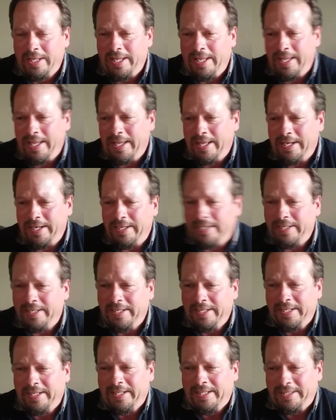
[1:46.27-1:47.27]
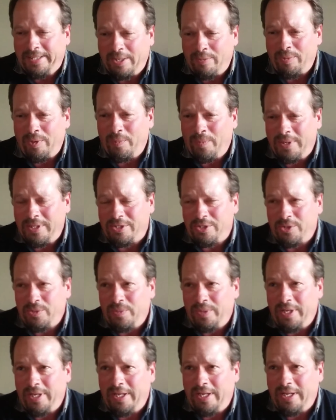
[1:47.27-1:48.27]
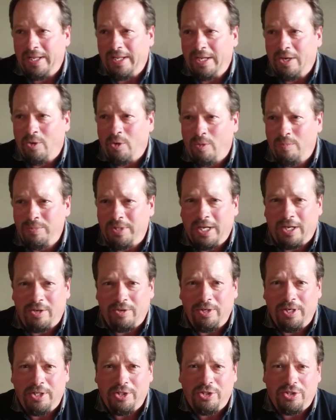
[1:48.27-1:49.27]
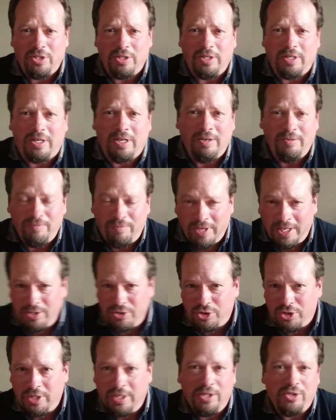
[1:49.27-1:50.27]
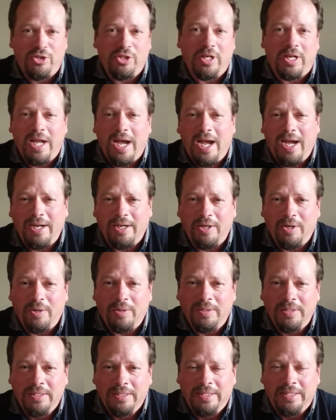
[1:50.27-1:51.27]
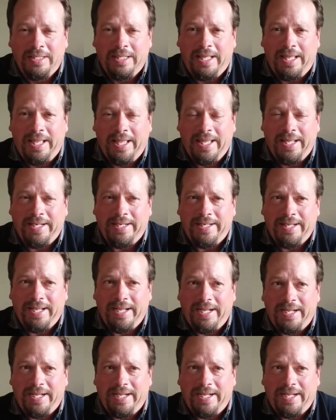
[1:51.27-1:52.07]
And then we went to a home decoration convention in Chicago, and